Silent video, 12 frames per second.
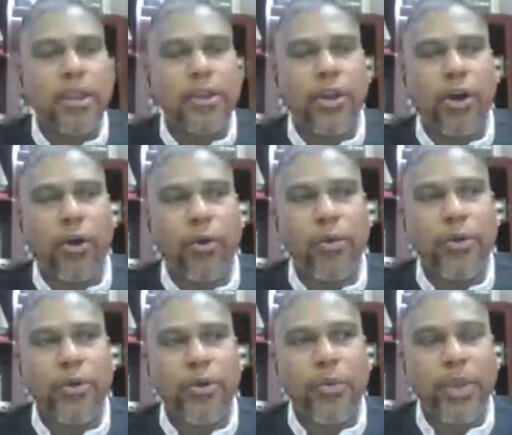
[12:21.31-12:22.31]
Now,
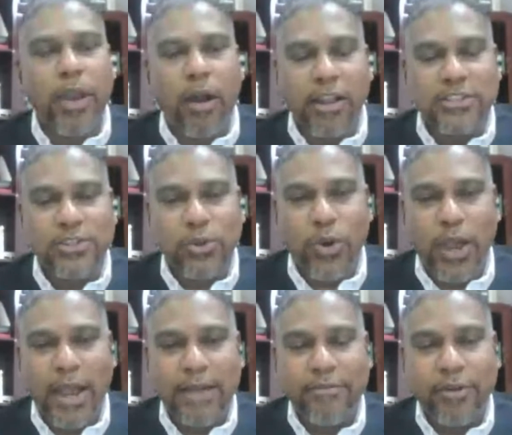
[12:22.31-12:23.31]
we also
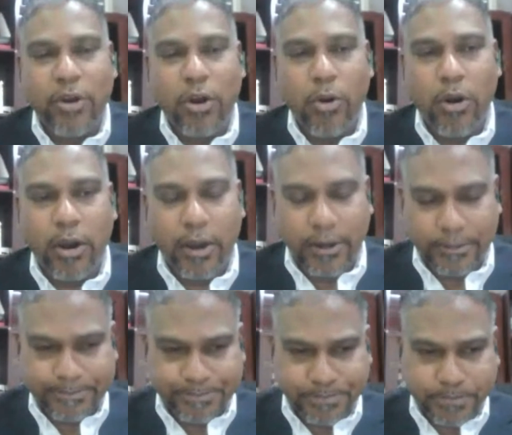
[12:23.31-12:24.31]
have
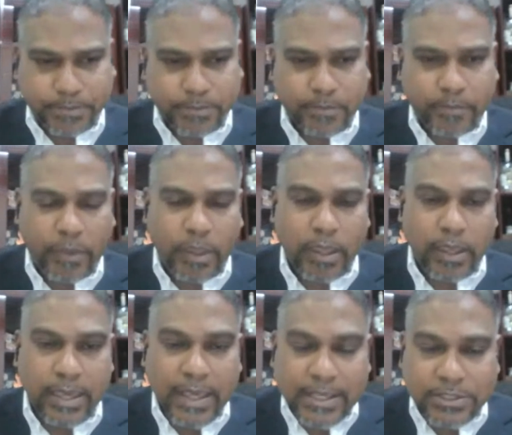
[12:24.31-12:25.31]
our
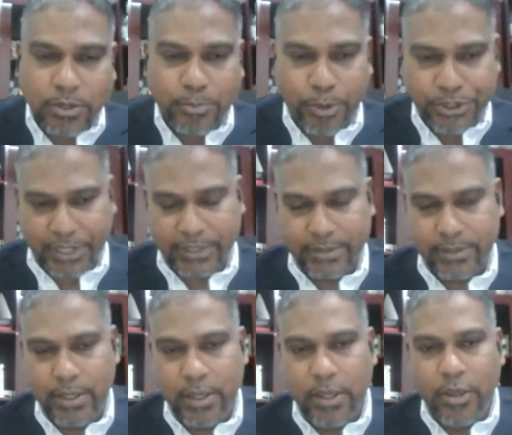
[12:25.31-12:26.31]
Kingston project,
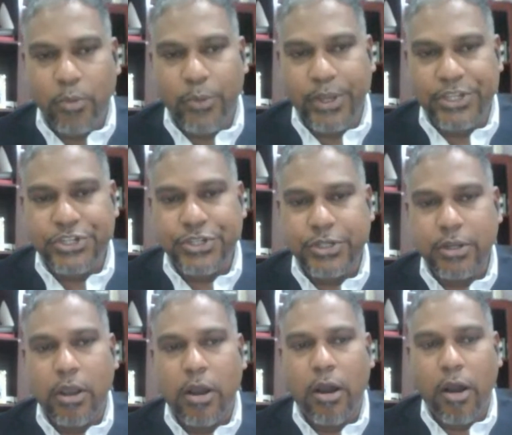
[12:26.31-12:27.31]
which
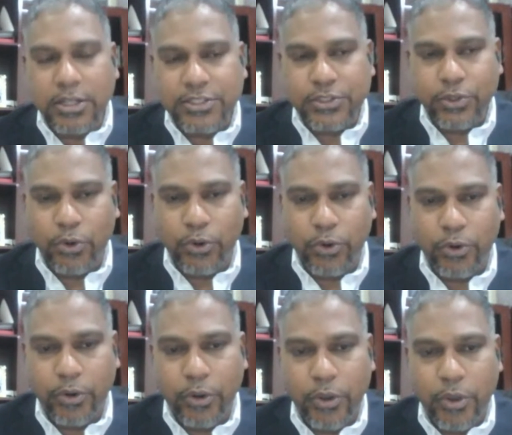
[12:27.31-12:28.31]

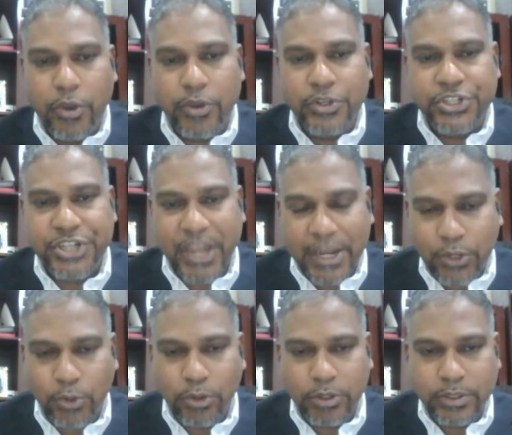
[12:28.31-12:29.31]
also
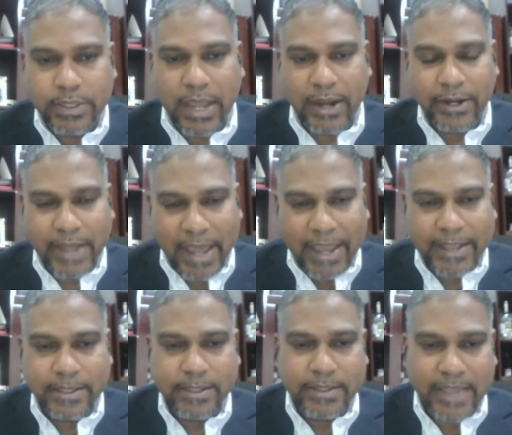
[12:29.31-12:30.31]
scheduled our
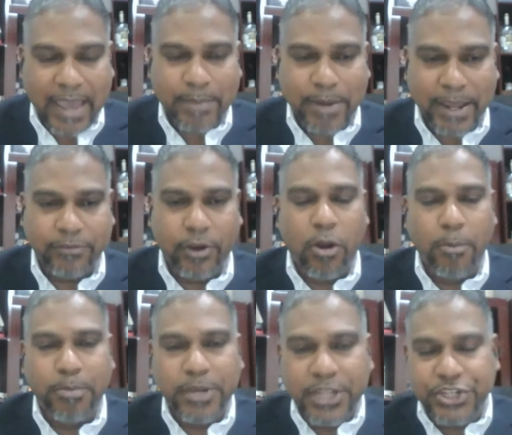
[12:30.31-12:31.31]
targeted timeline for
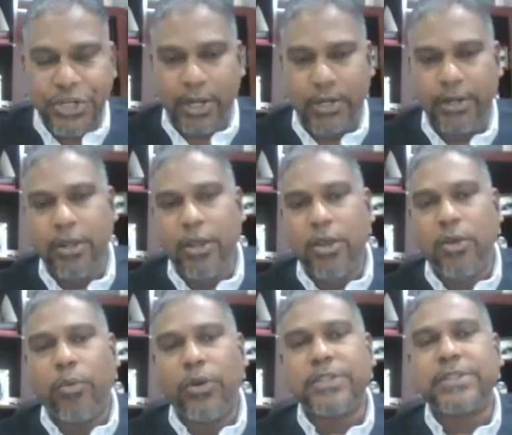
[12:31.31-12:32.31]
completion
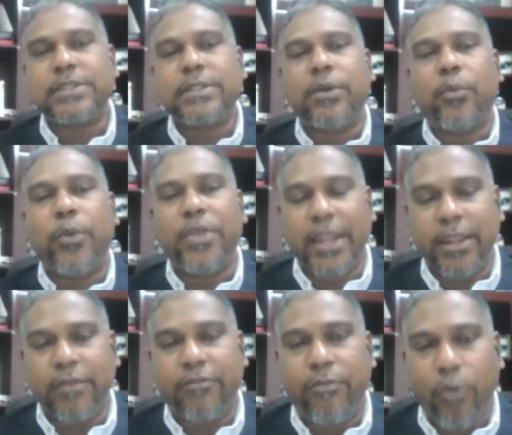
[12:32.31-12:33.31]
was within
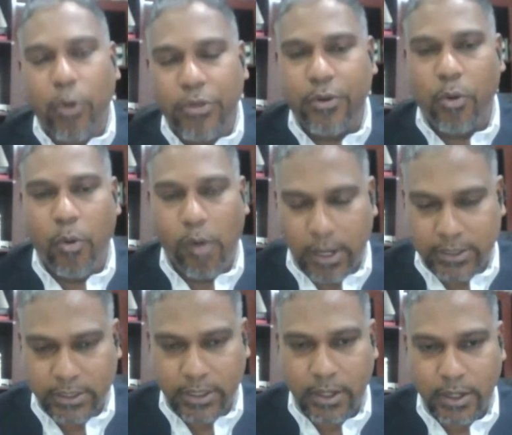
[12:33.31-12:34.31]
the first quarter